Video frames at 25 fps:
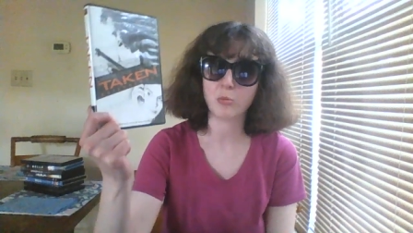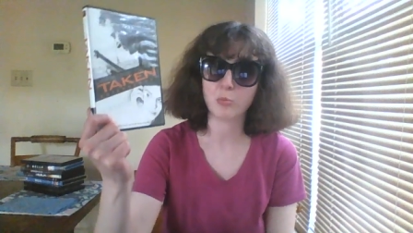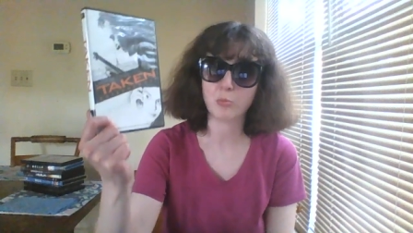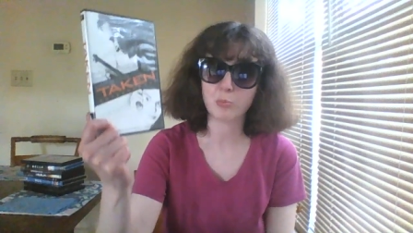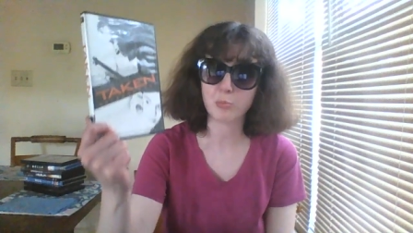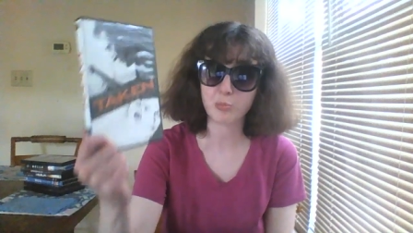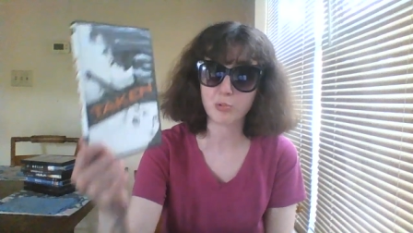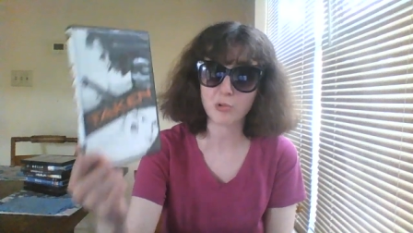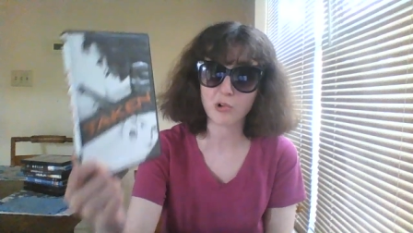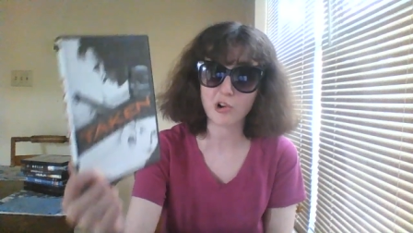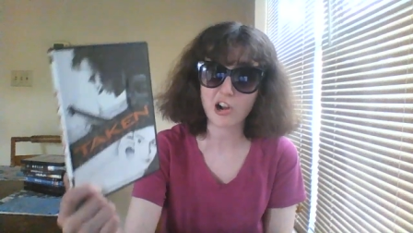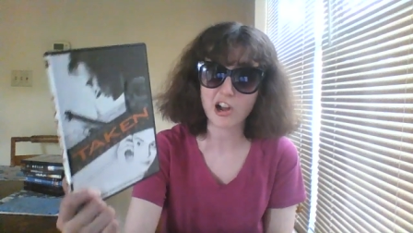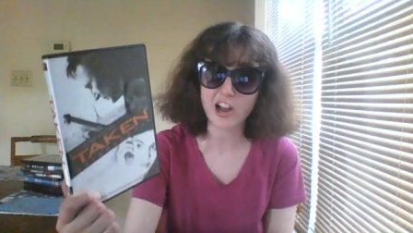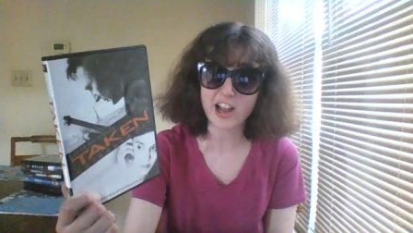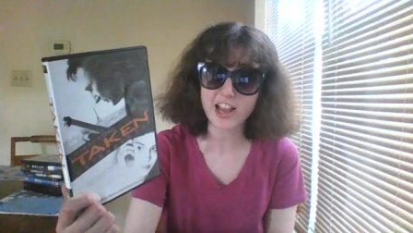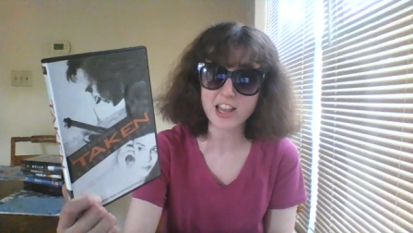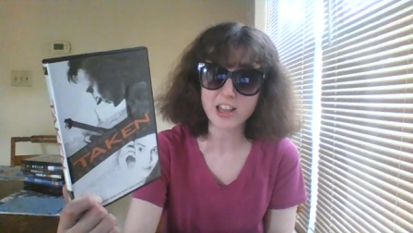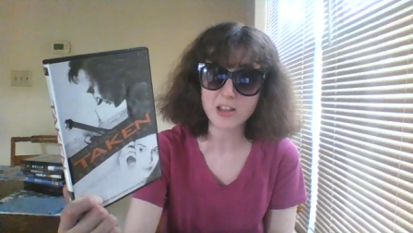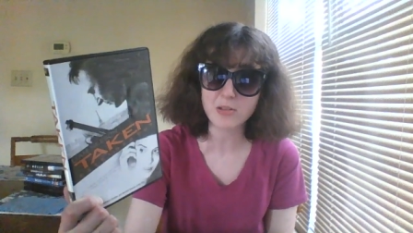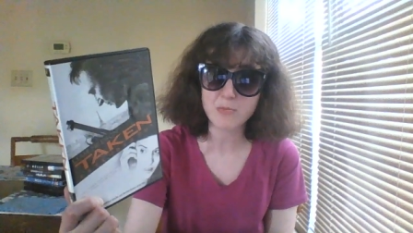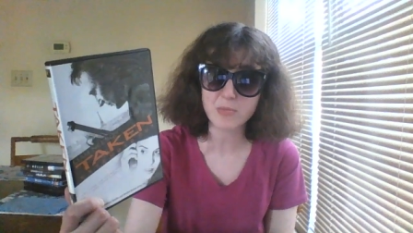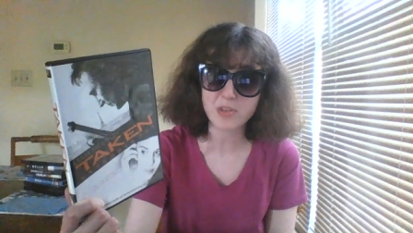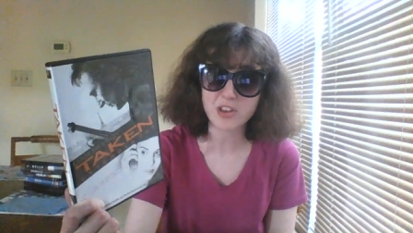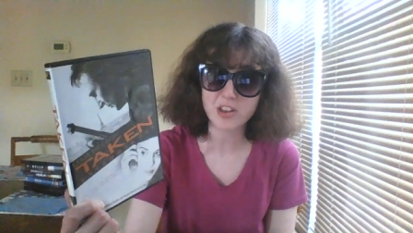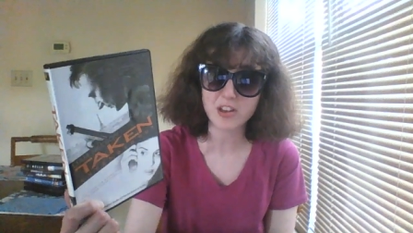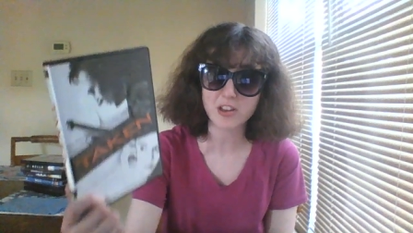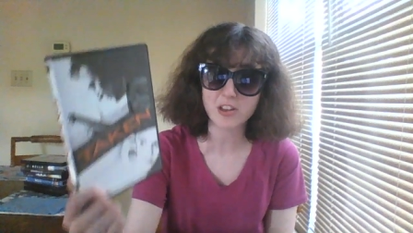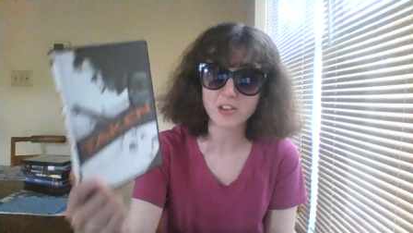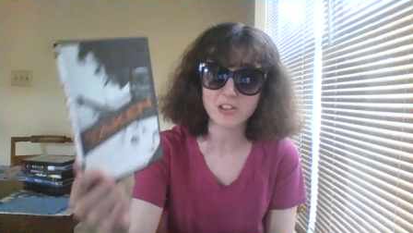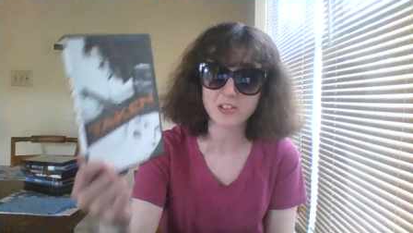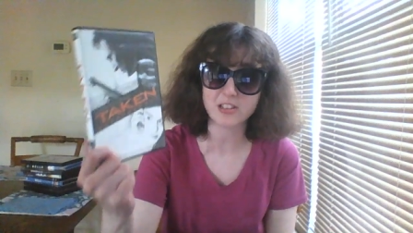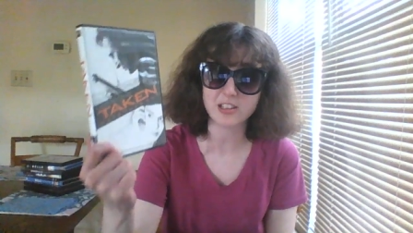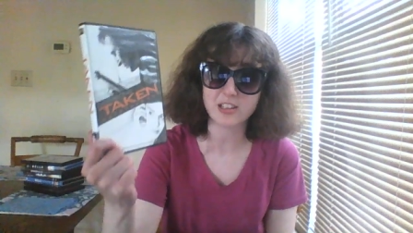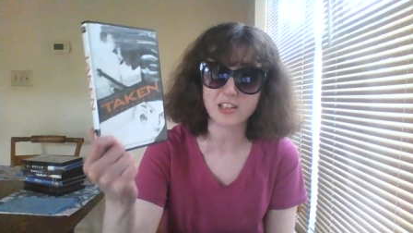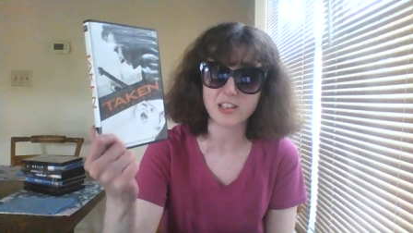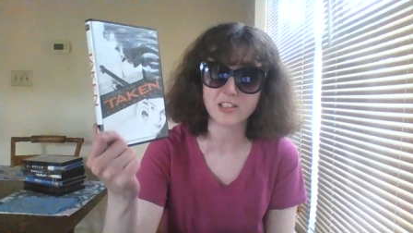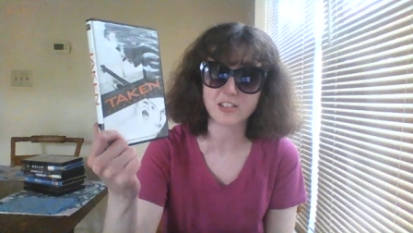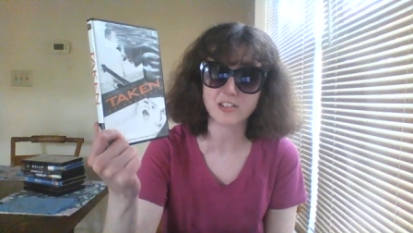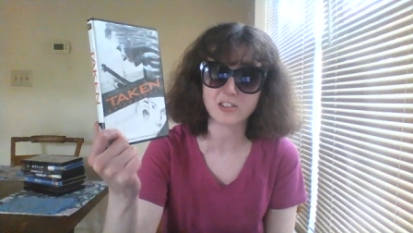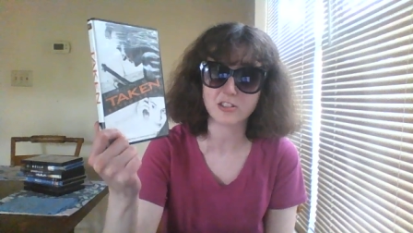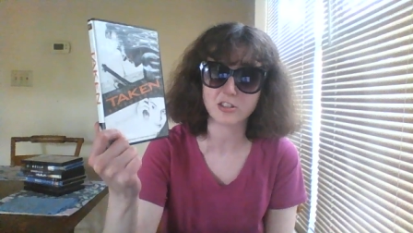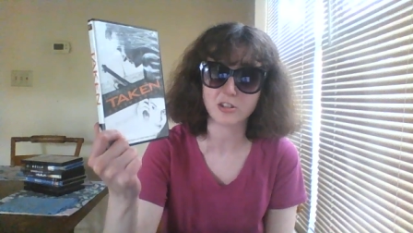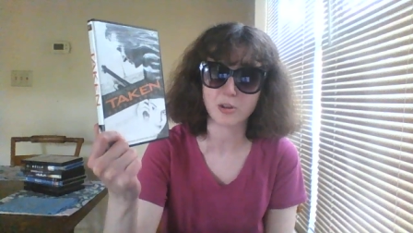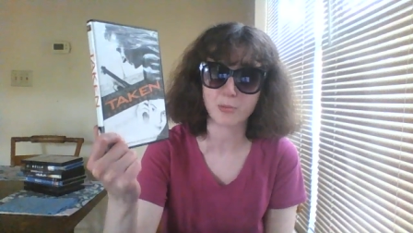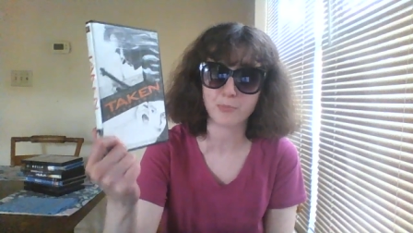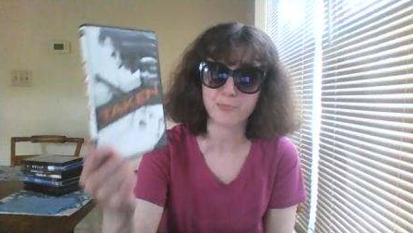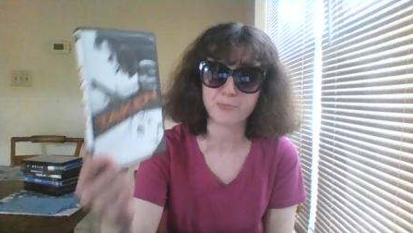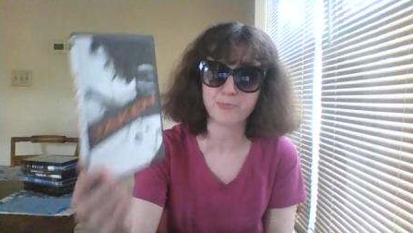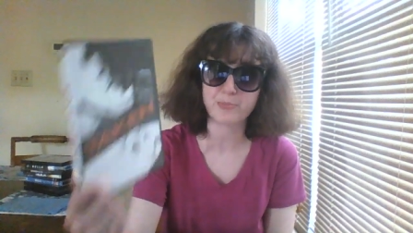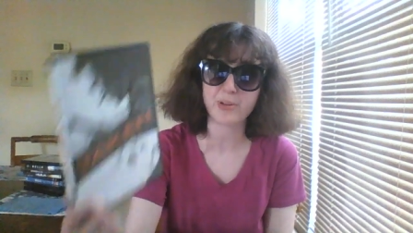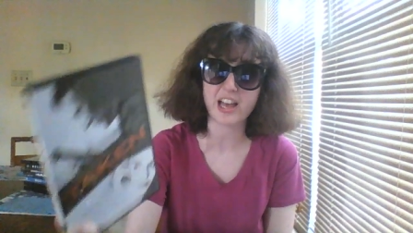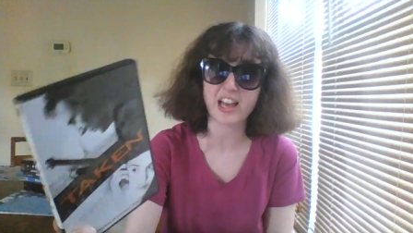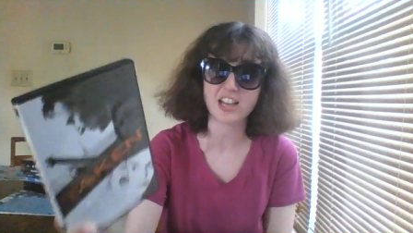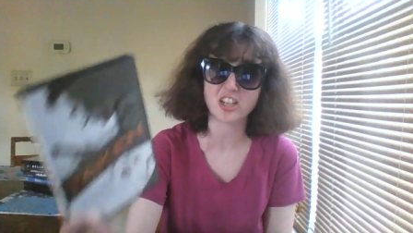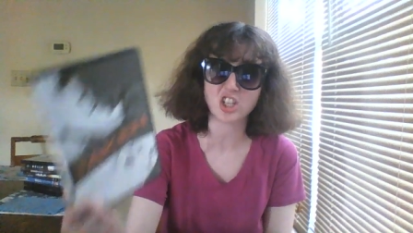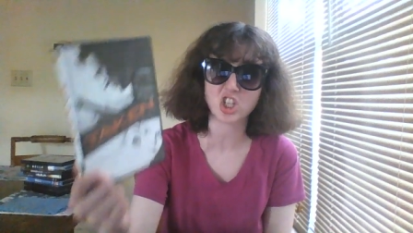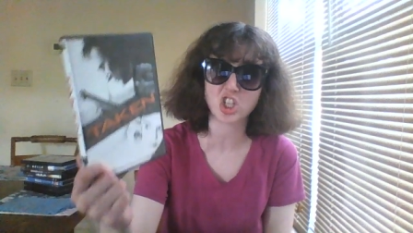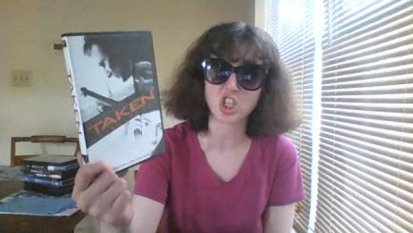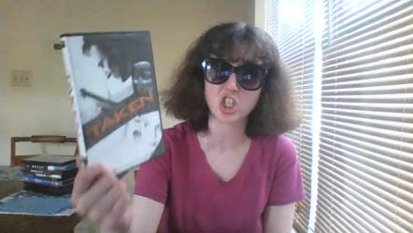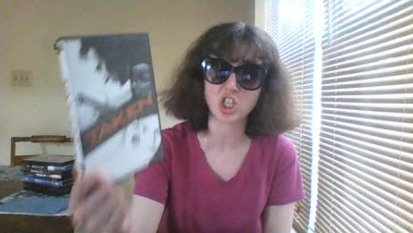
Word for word: Brian Mills is the best